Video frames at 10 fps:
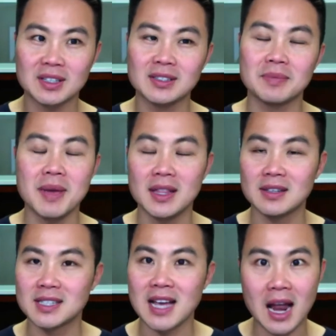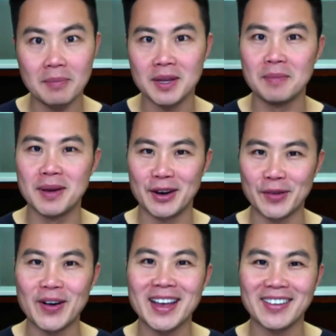So I was like, man, there's gotta be a better
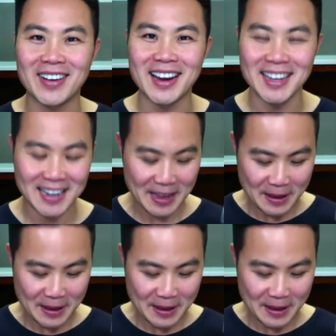way, right?